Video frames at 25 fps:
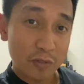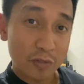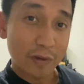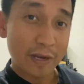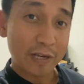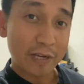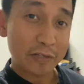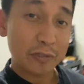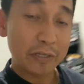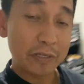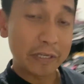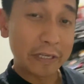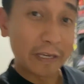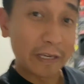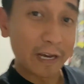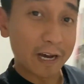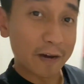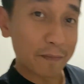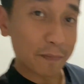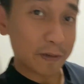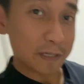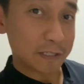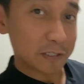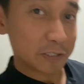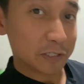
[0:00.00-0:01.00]
actually got
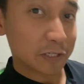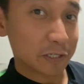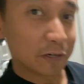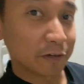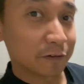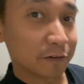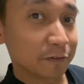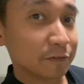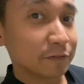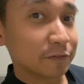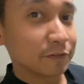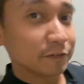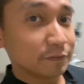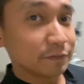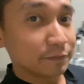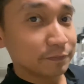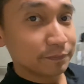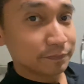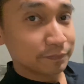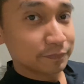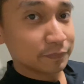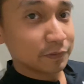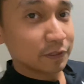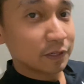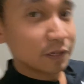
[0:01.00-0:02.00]
myself
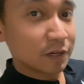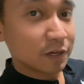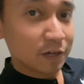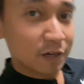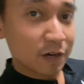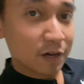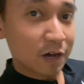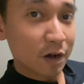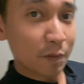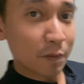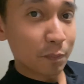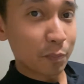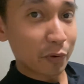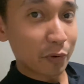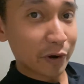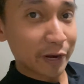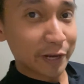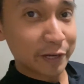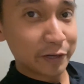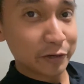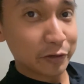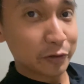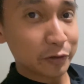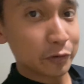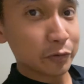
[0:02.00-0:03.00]
a
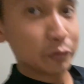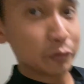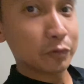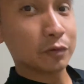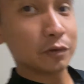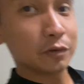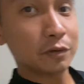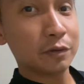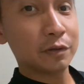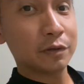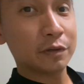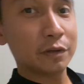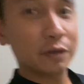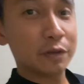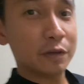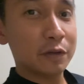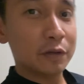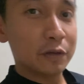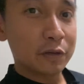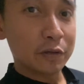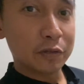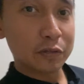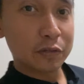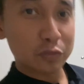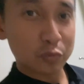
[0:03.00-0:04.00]
brand new
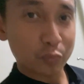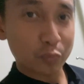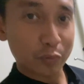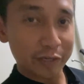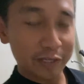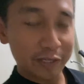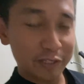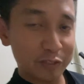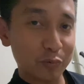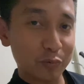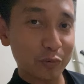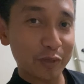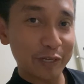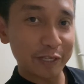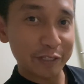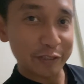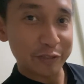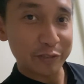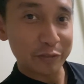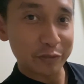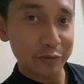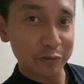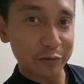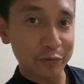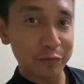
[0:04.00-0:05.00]

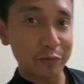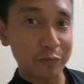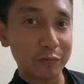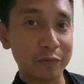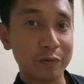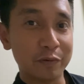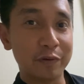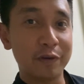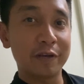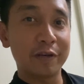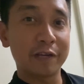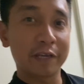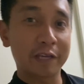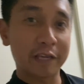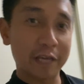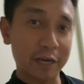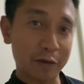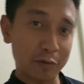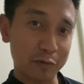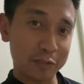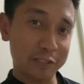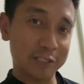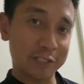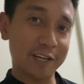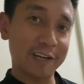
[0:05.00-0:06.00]
2022
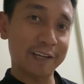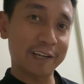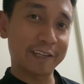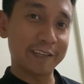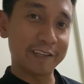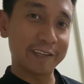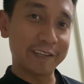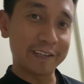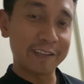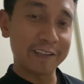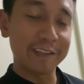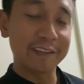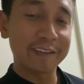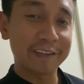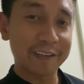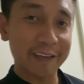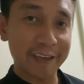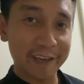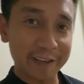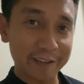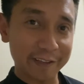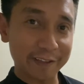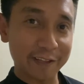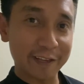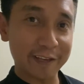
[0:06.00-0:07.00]
Kawasaki
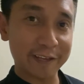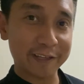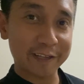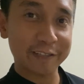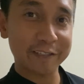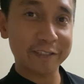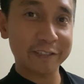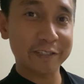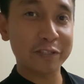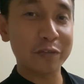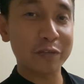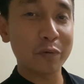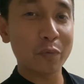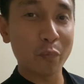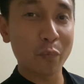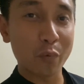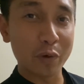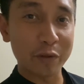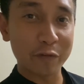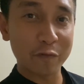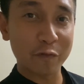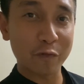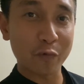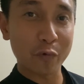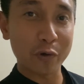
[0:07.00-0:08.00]
KLX
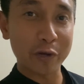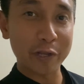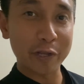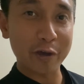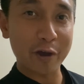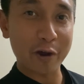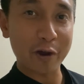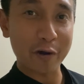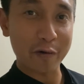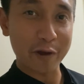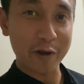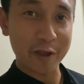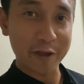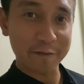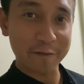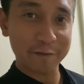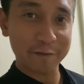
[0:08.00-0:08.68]
140 RF.